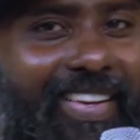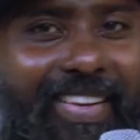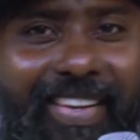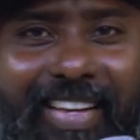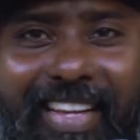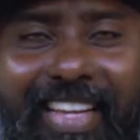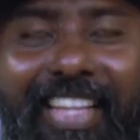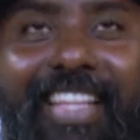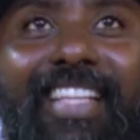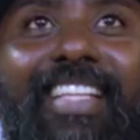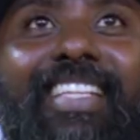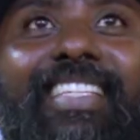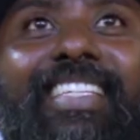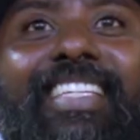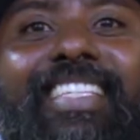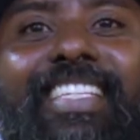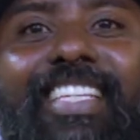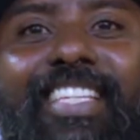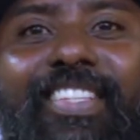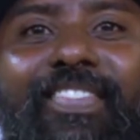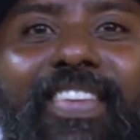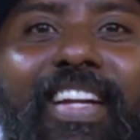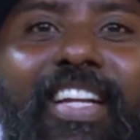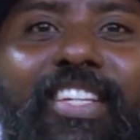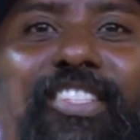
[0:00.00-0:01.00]
Okay,
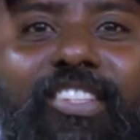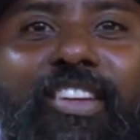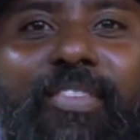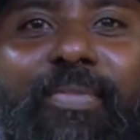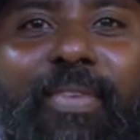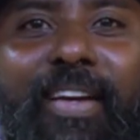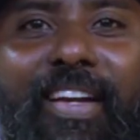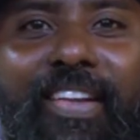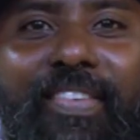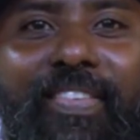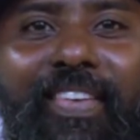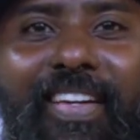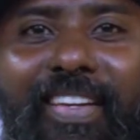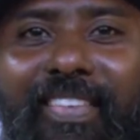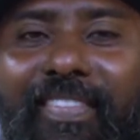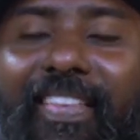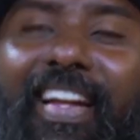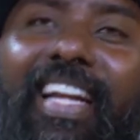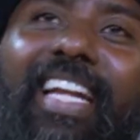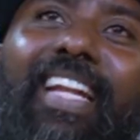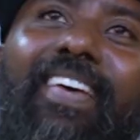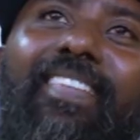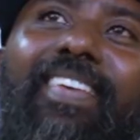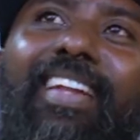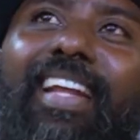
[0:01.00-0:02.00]
Jesus, friends of benefit.
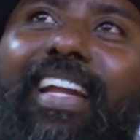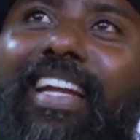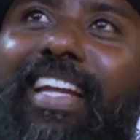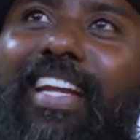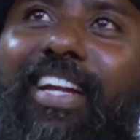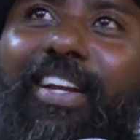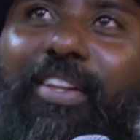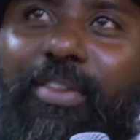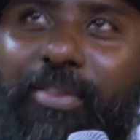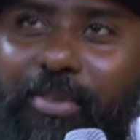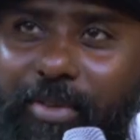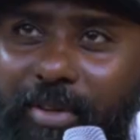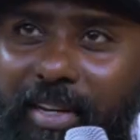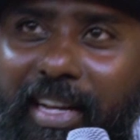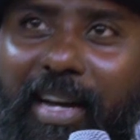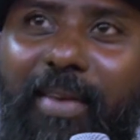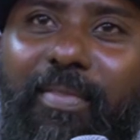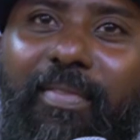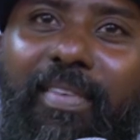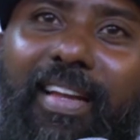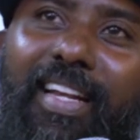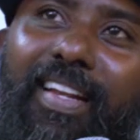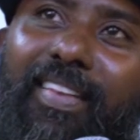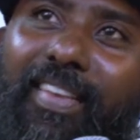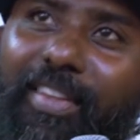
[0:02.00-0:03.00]
Whenever I need you, you
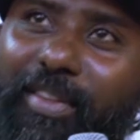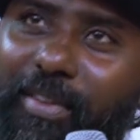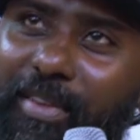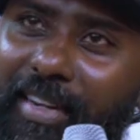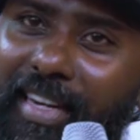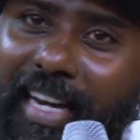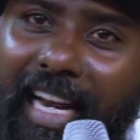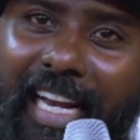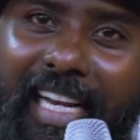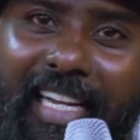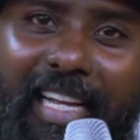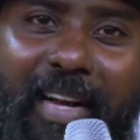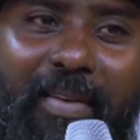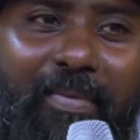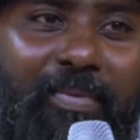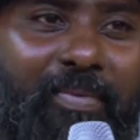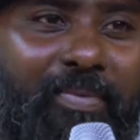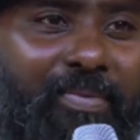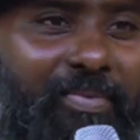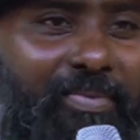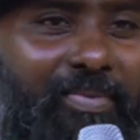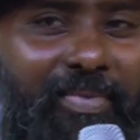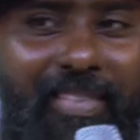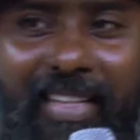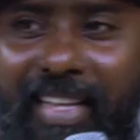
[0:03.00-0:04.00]
come. Whenever you need, I'll
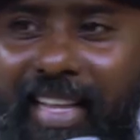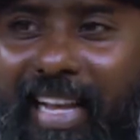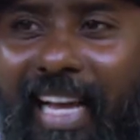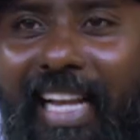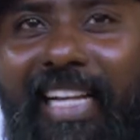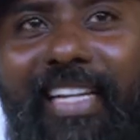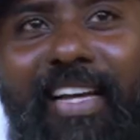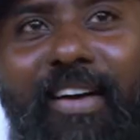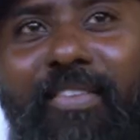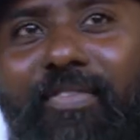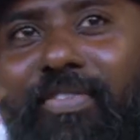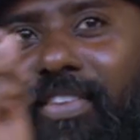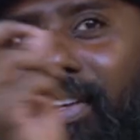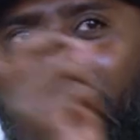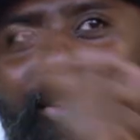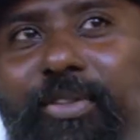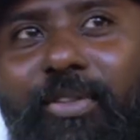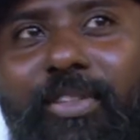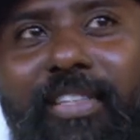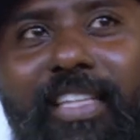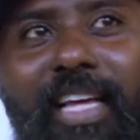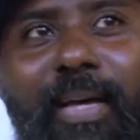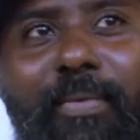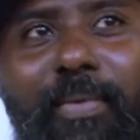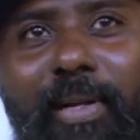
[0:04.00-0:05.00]
come. I'll come for
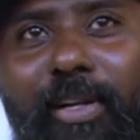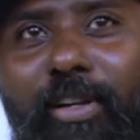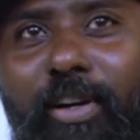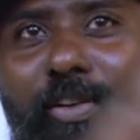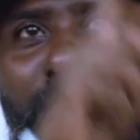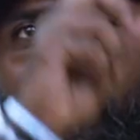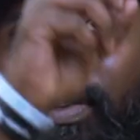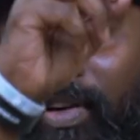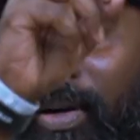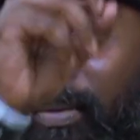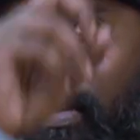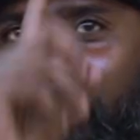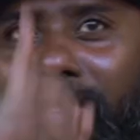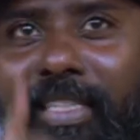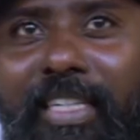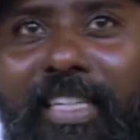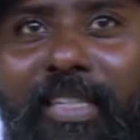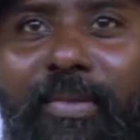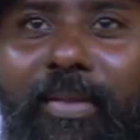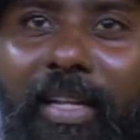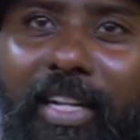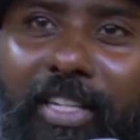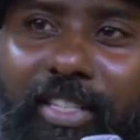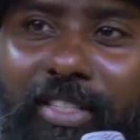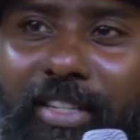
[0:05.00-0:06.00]
youth camp. I'll go for admission
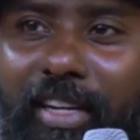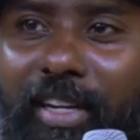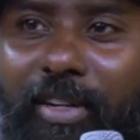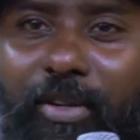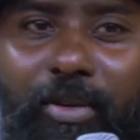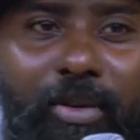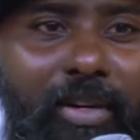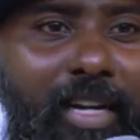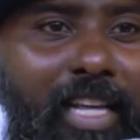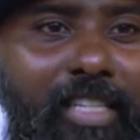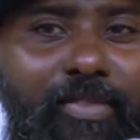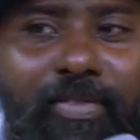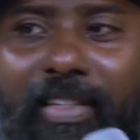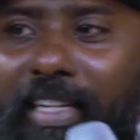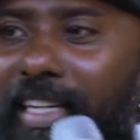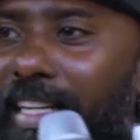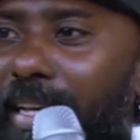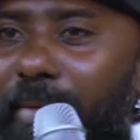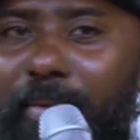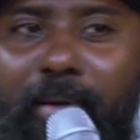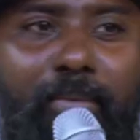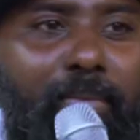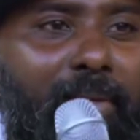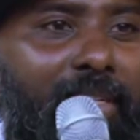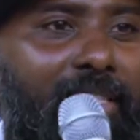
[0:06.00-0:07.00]
too. That's all. Don't ask for any
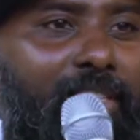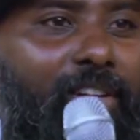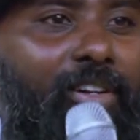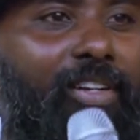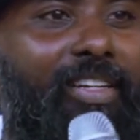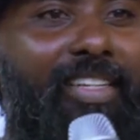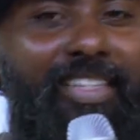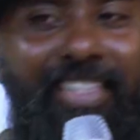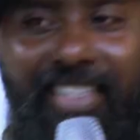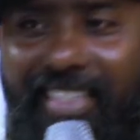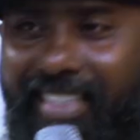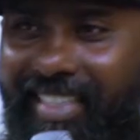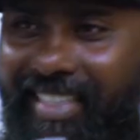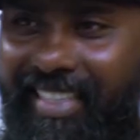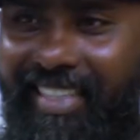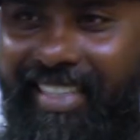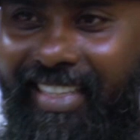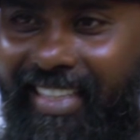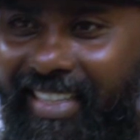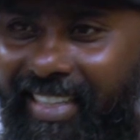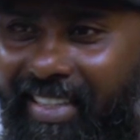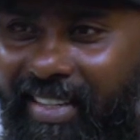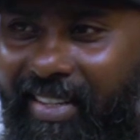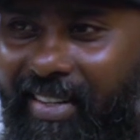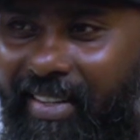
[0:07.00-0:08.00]
commitment to us.
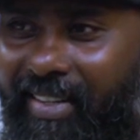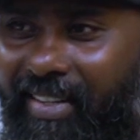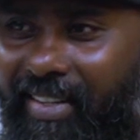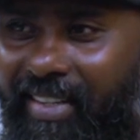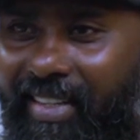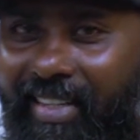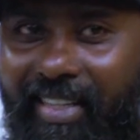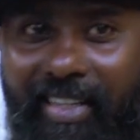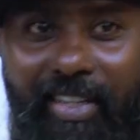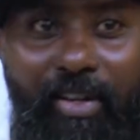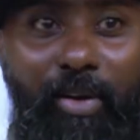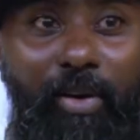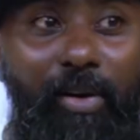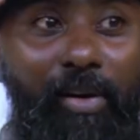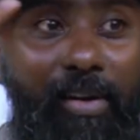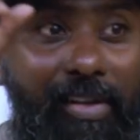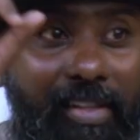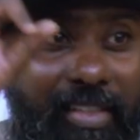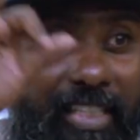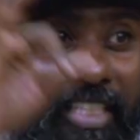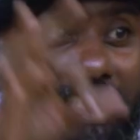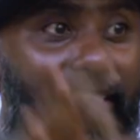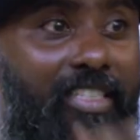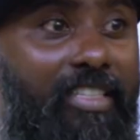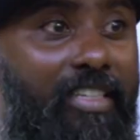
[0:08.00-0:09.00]

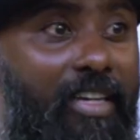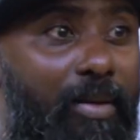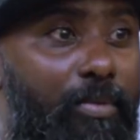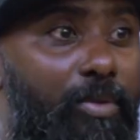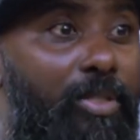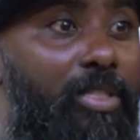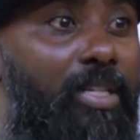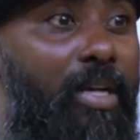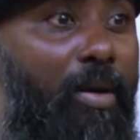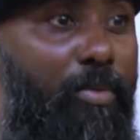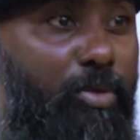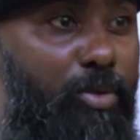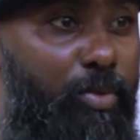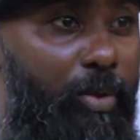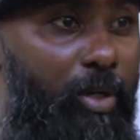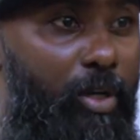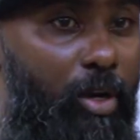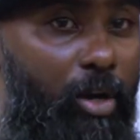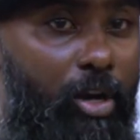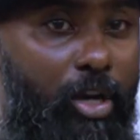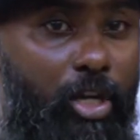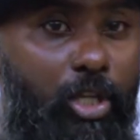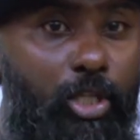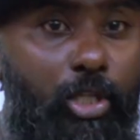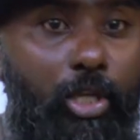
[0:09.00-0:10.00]
All these terms comes
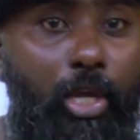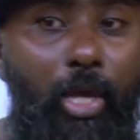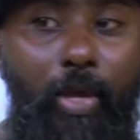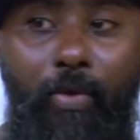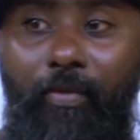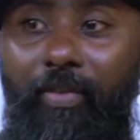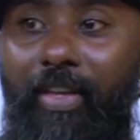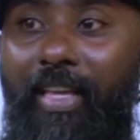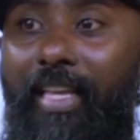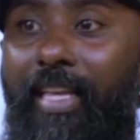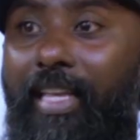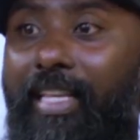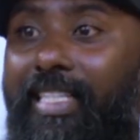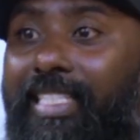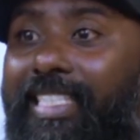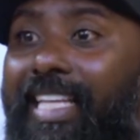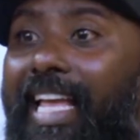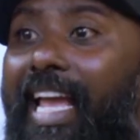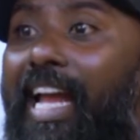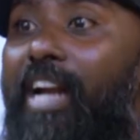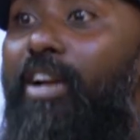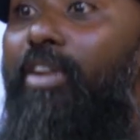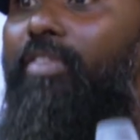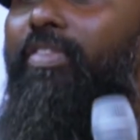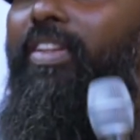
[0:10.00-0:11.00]
because we
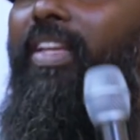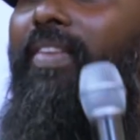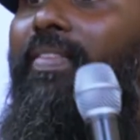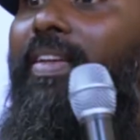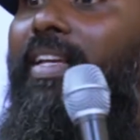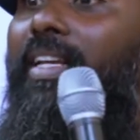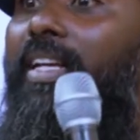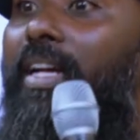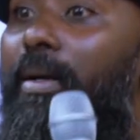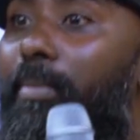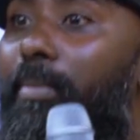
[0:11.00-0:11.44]
scared of giving